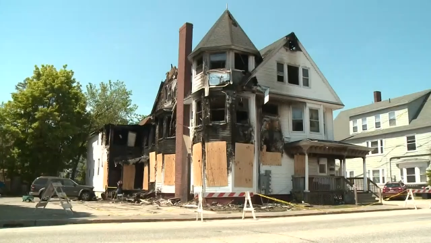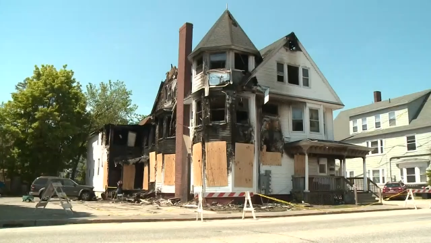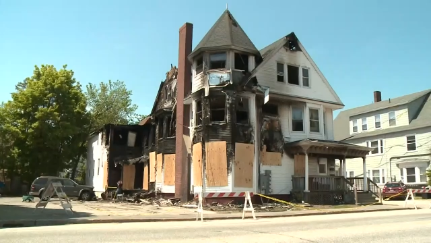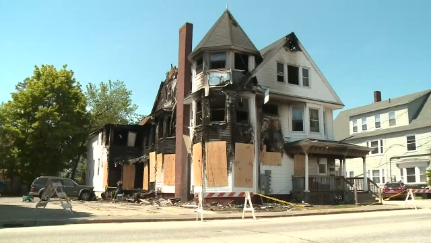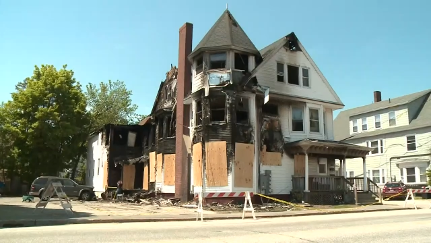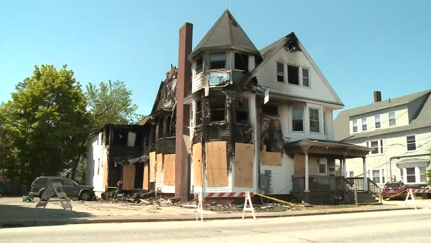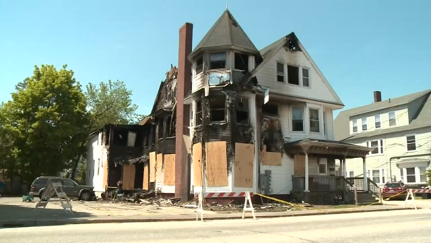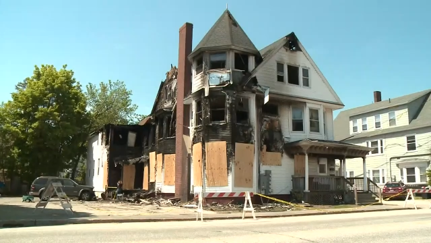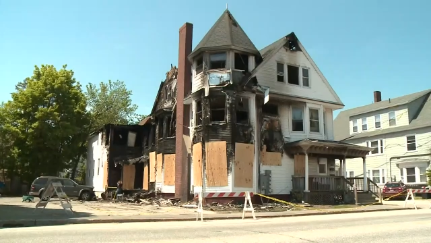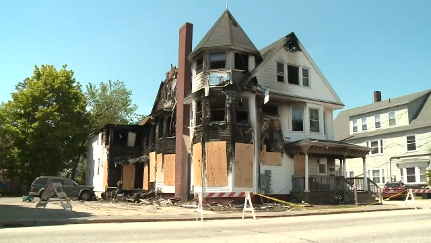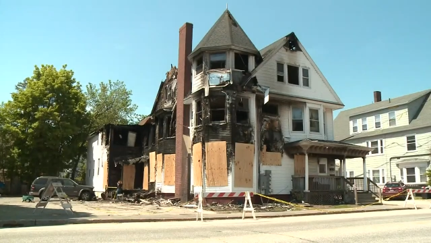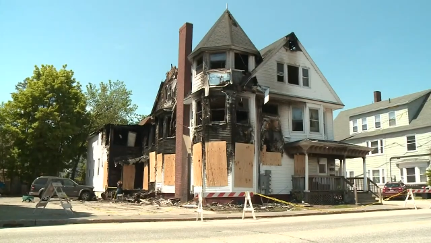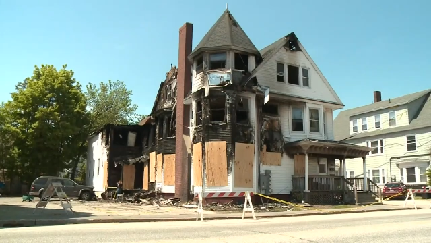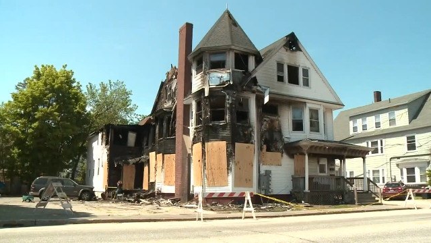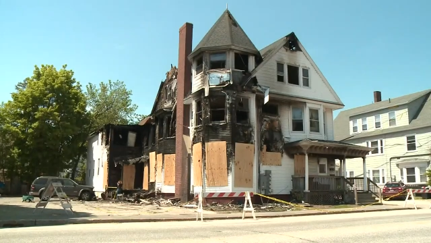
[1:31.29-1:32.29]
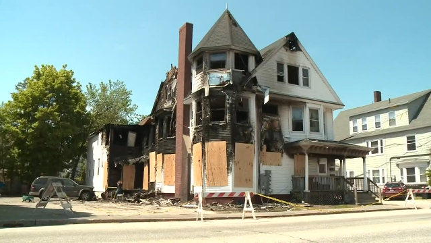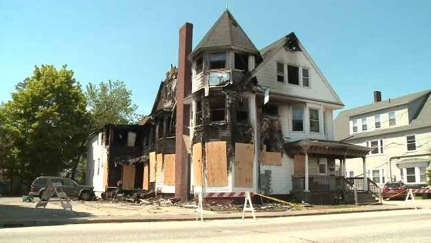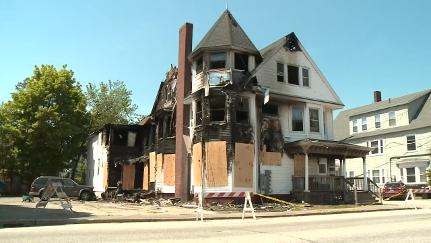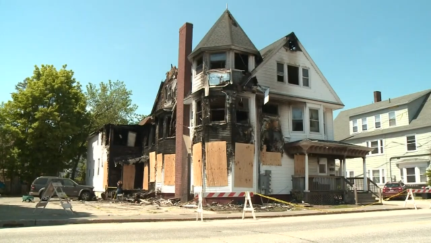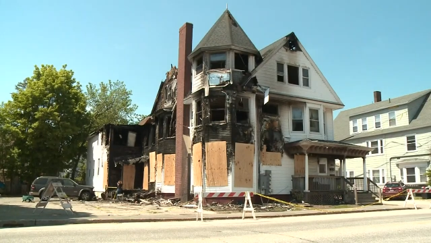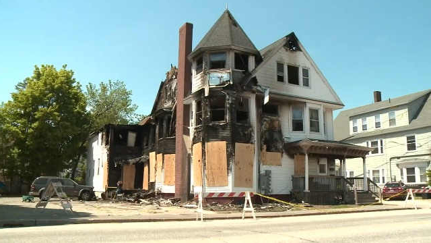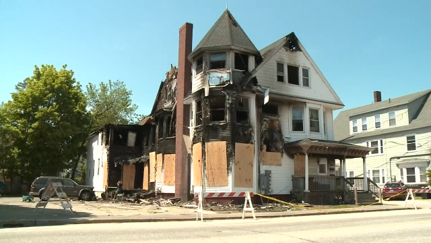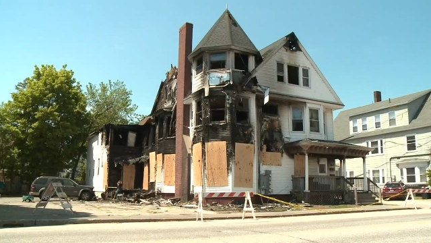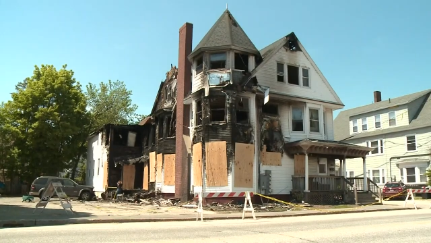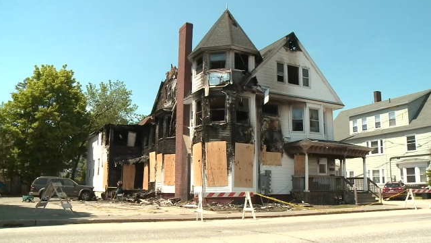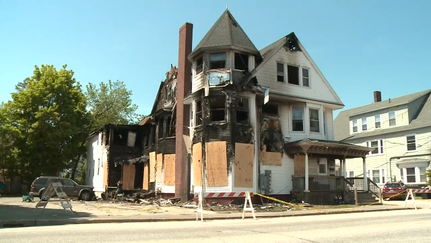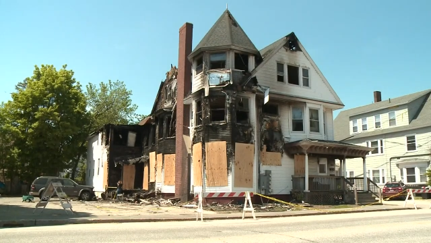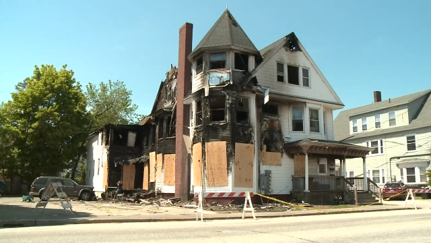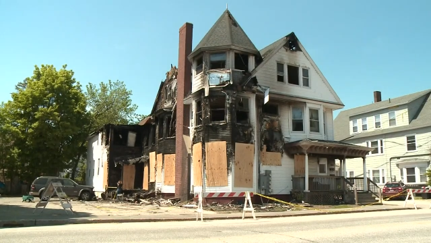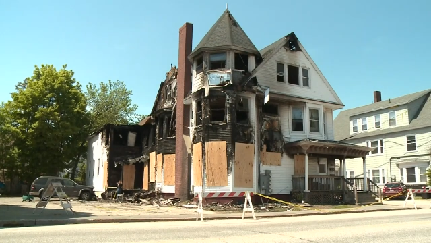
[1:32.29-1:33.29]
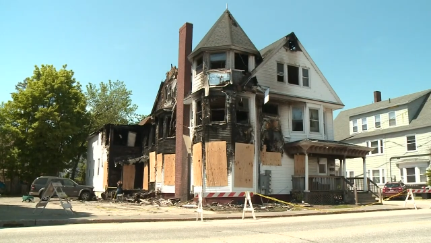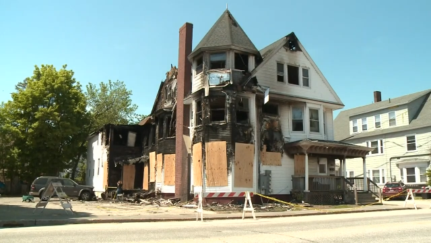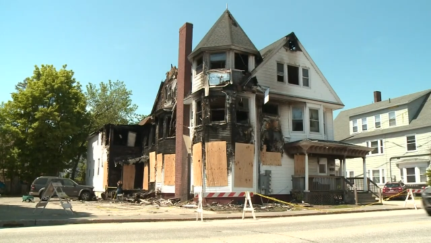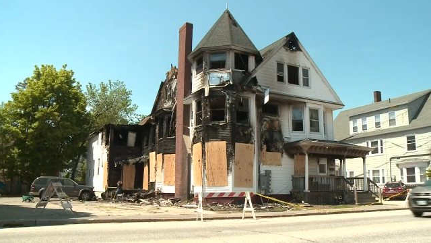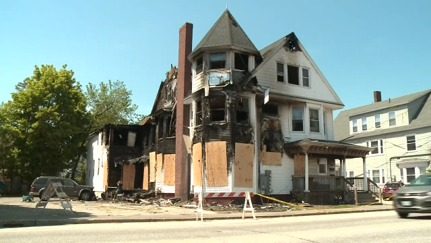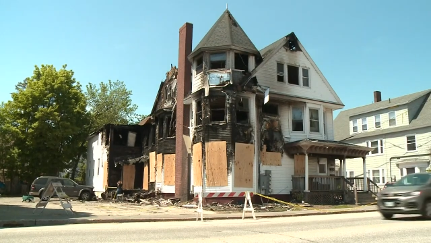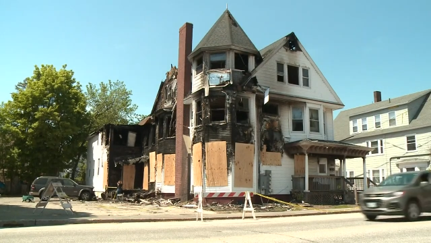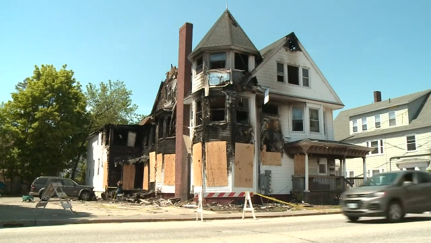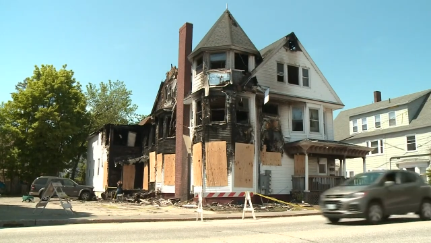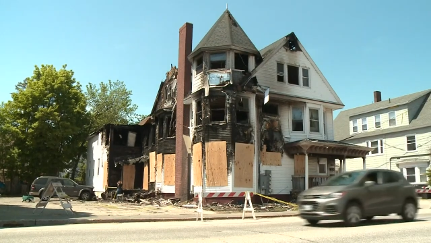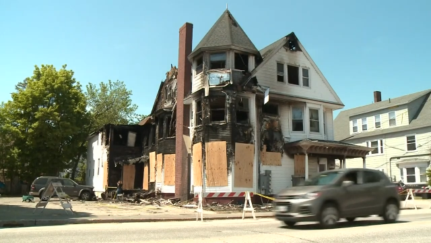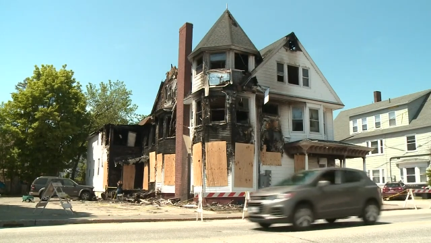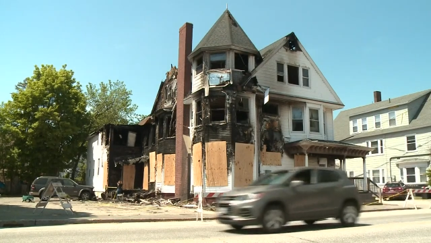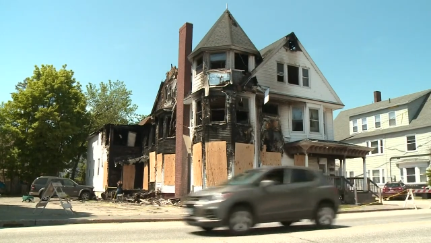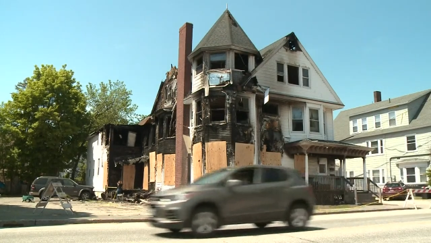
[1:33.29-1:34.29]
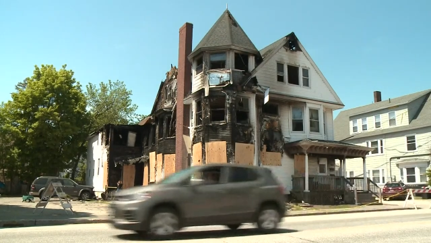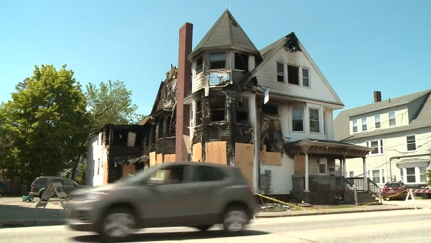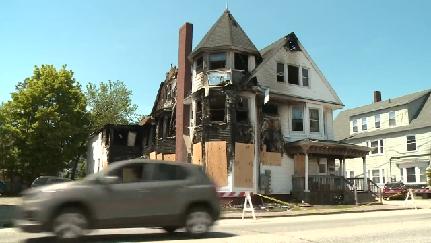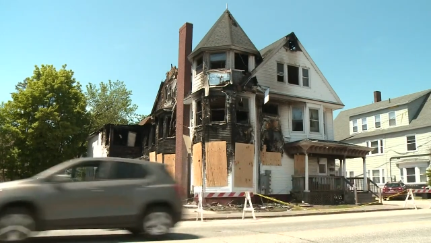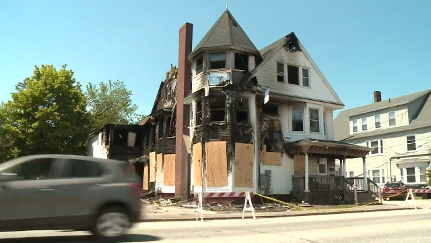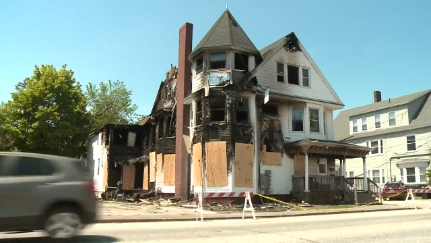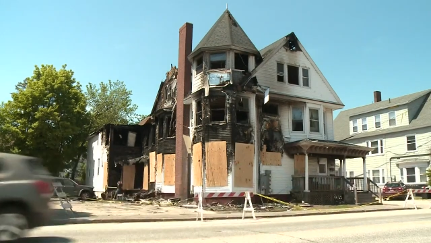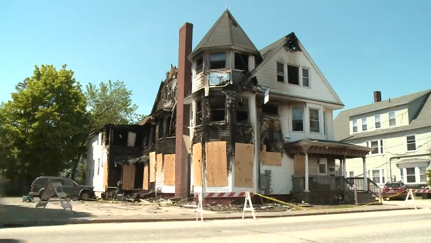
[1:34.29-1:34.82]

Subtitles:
No face is visible, so there are no lips to read.